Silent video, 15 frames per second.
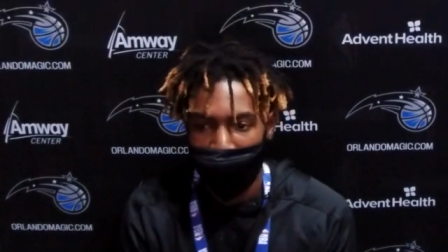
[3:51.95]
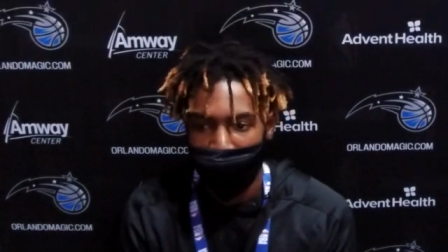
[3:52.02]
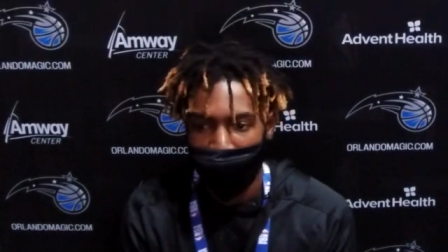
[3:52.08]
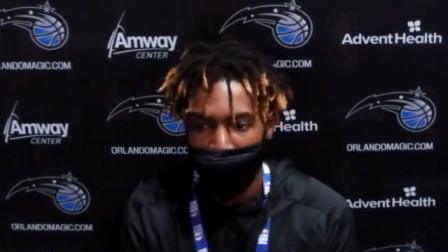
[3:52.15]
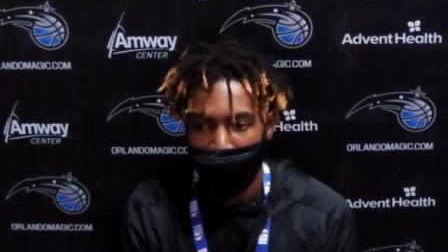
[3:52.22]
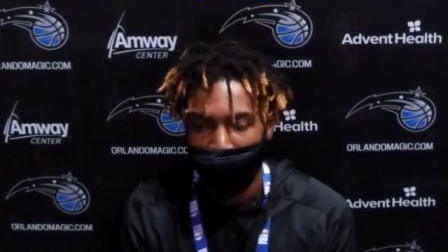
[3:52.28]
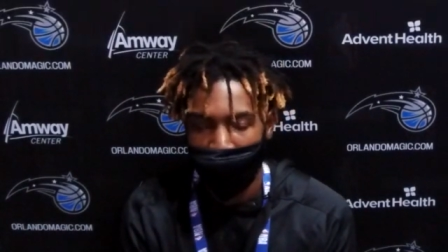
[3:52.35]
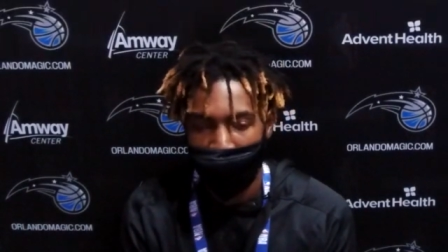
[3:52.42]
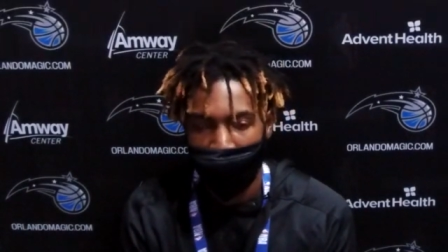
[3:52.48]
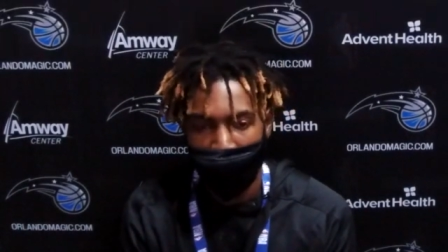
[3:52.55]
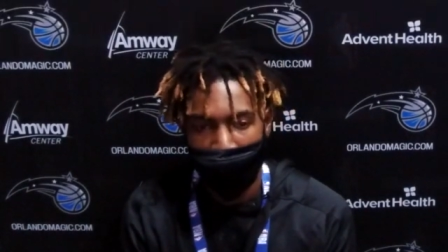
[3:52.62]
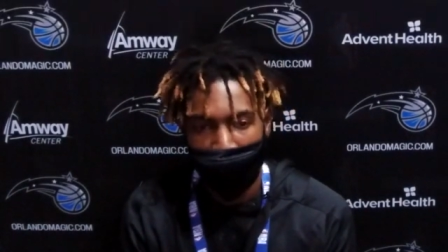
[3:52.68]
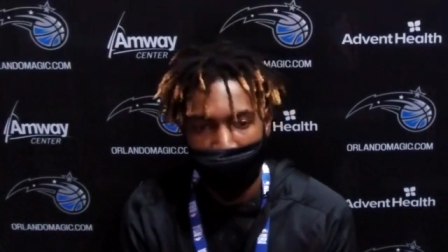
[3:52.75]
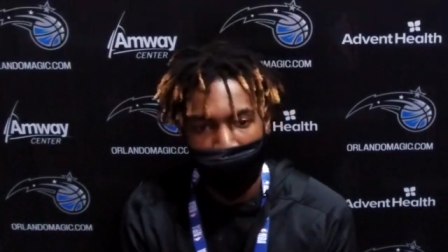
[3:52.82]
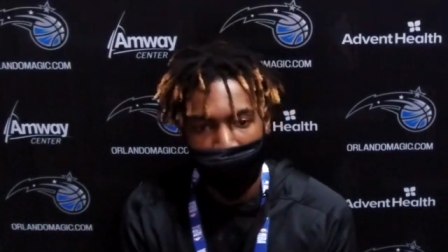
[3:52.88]
But
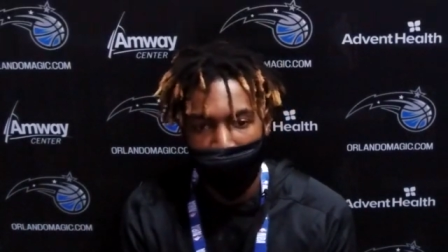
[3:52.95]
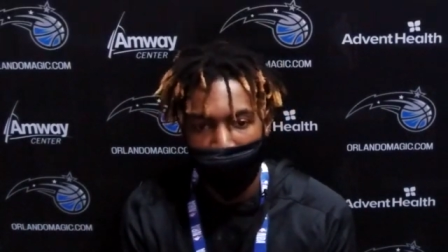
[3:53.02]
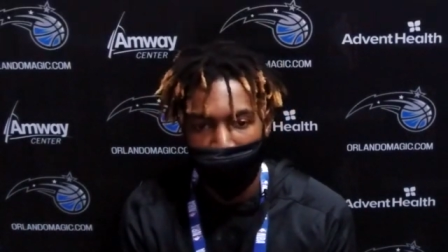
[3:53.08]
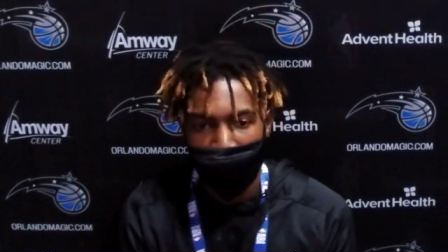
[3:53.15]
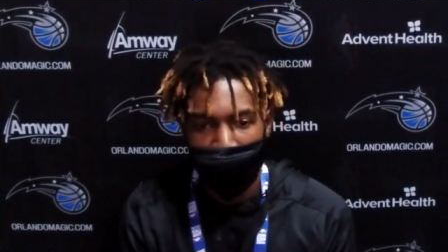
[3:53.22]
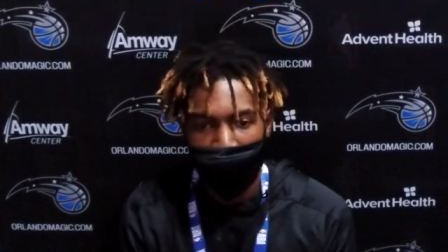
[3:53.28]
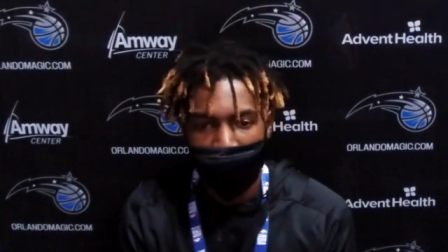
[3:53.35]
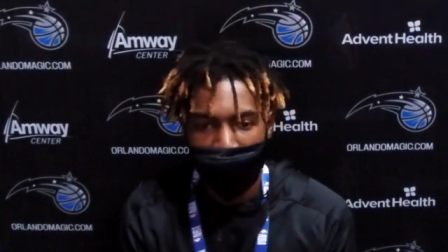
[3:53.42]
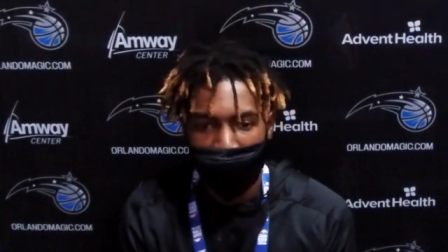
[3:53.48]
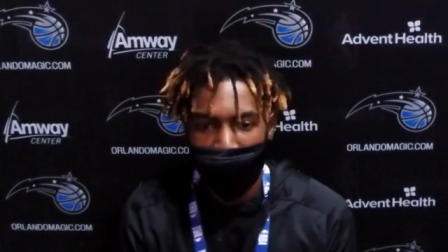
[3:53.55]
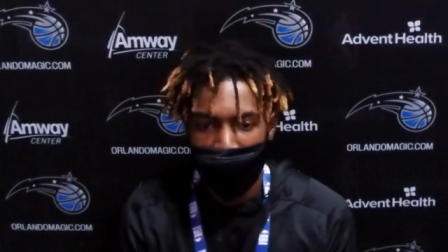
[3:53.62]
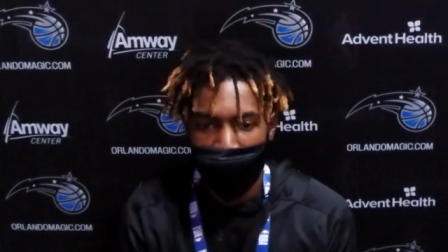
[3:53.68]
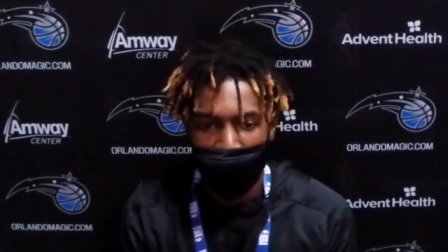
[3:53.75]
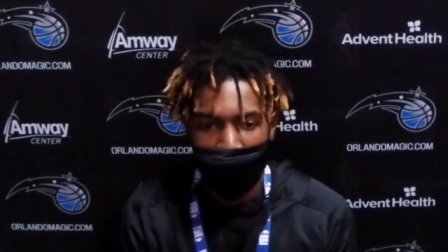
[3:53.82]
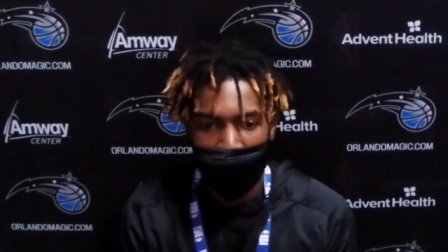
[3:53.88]
like you said, man, we
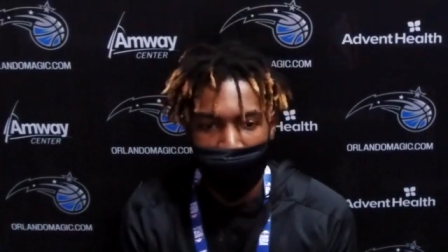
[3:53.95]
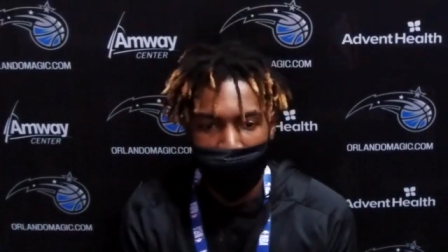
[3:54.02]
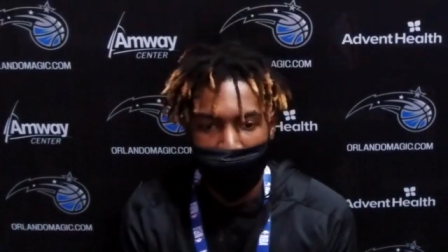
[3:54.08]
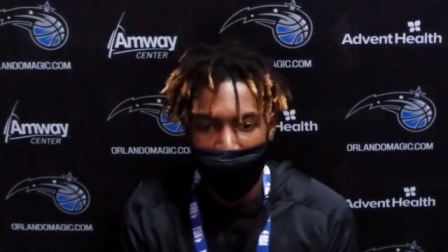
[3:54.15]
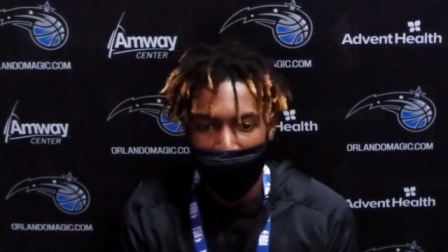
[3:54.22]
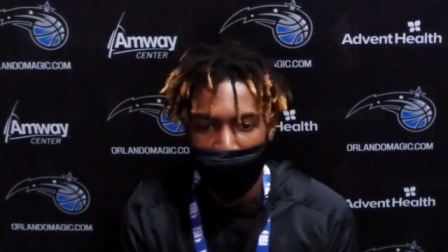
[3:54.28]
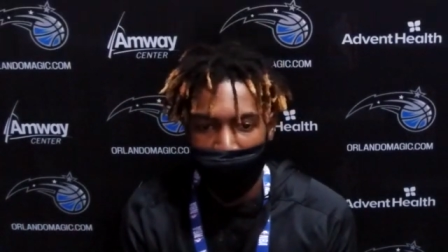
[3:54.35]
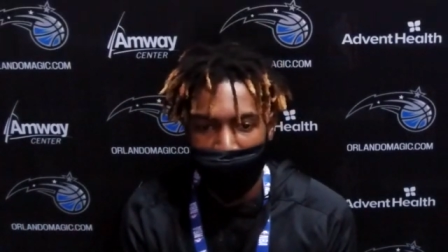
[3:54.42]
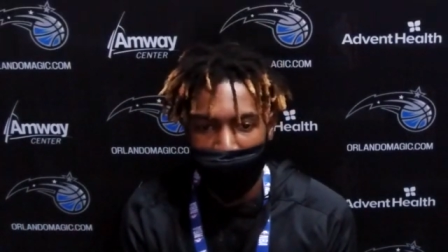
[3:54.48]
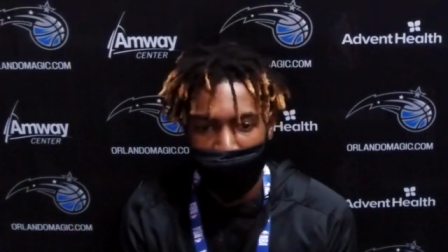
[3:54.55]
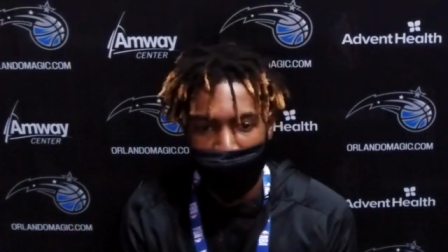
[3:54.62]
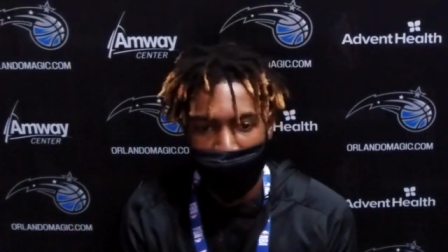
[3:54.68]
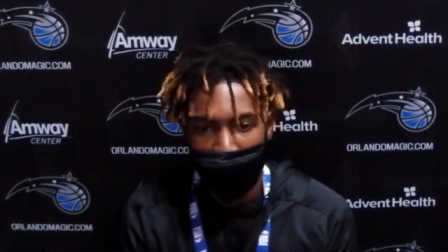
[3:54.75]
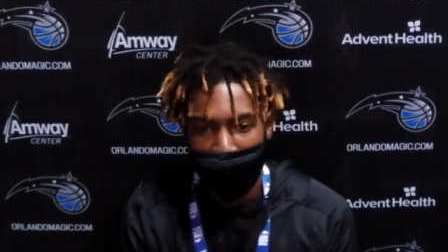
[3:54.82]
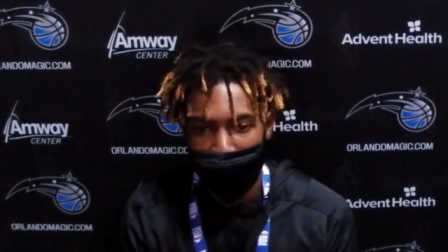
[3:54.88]
want to always come
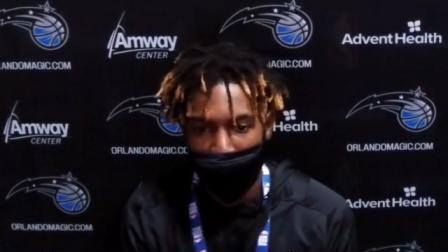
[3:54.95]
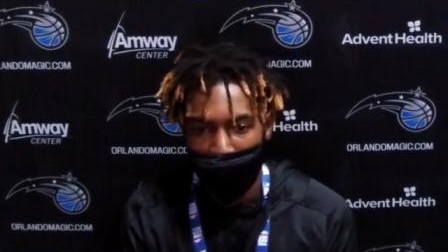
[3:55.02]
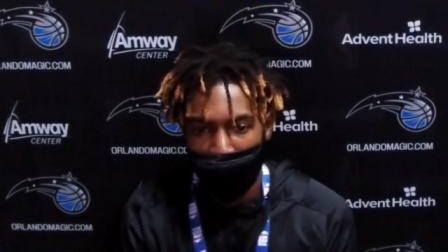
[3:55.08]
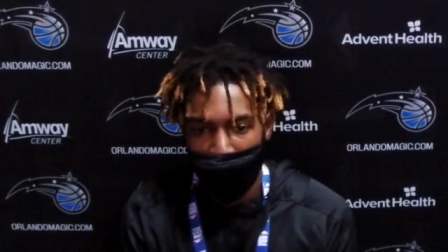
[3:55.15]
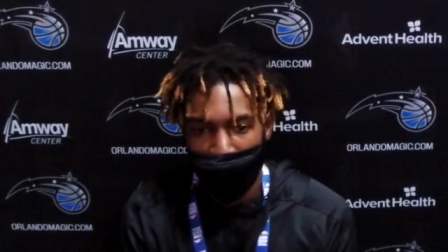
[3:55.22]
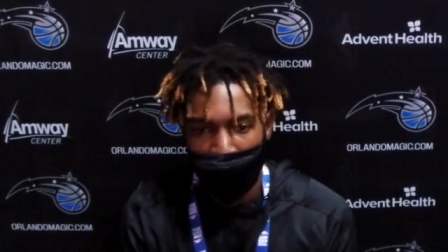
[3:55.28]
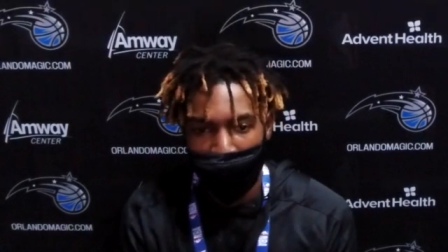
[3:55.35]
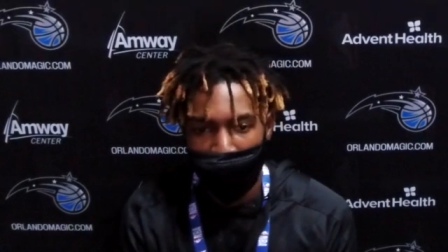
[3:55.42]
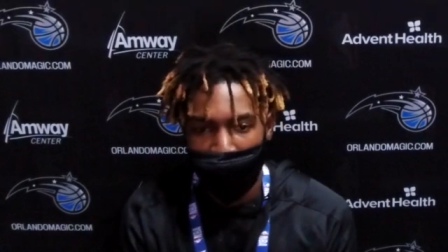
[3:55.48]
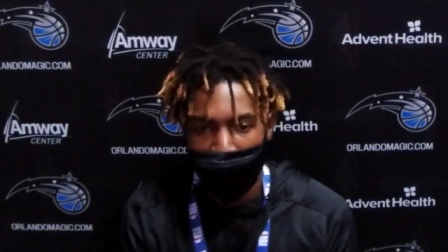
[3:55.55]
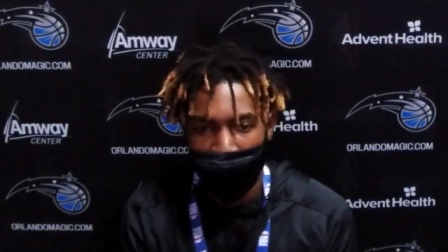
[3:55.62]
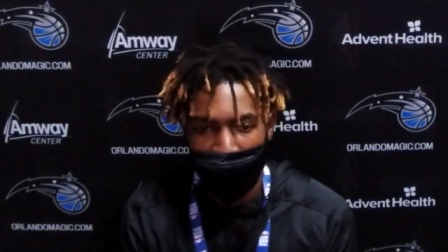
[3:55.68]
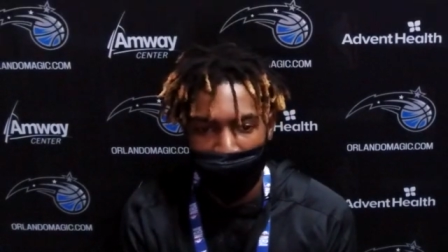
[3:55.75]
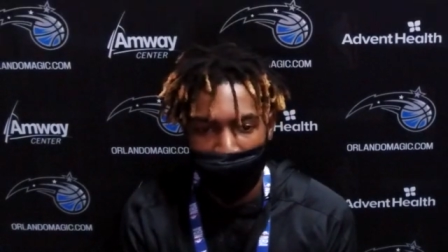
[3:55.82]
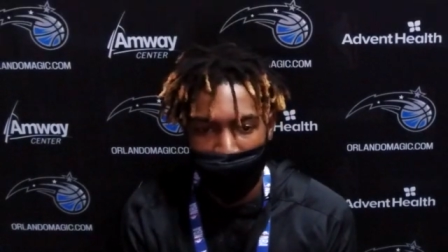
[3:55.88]
out in every
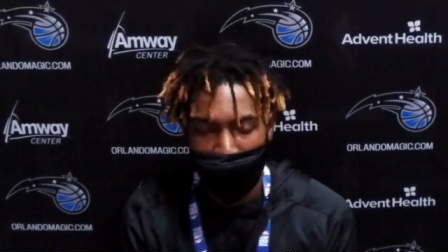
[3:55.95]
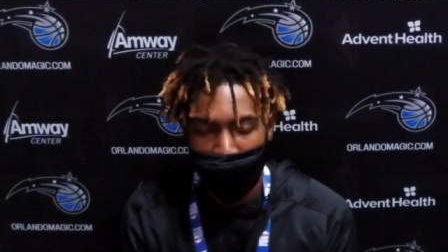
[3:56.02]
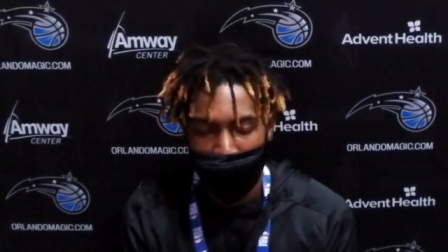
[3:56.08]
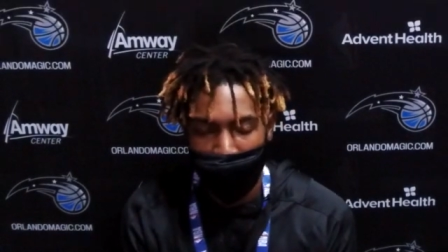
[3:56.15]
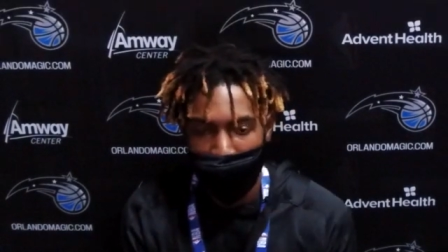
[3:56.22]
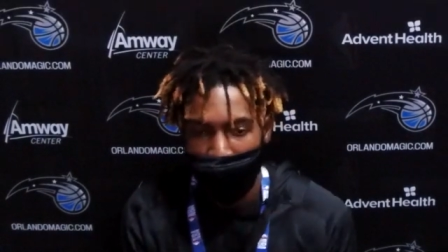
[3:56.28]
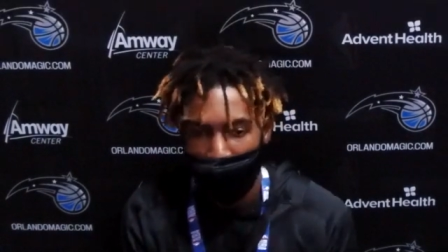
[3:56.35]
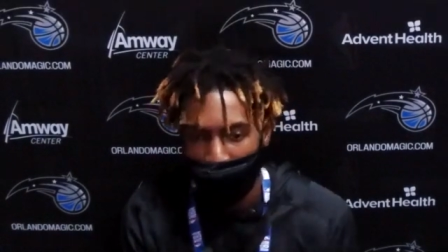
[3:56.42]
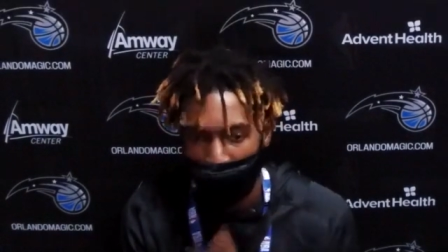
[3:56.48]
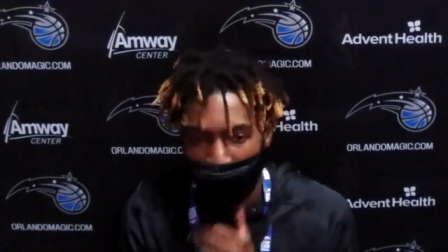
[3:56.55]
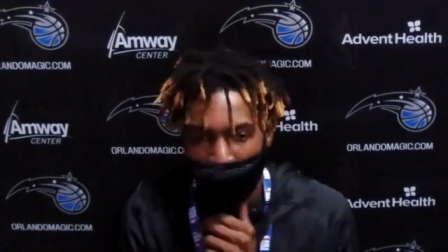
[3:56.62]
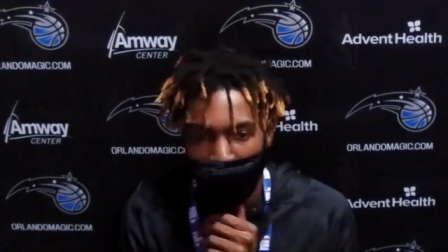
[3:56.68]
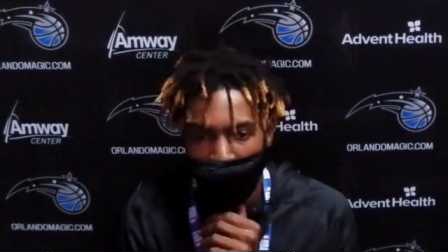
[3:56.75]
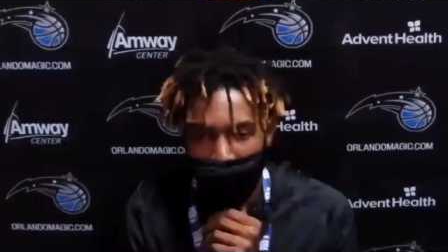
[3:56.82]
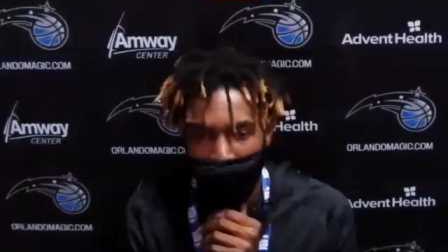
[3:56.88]
game, you know, off to a
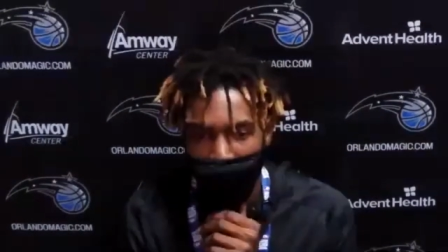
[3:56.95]
good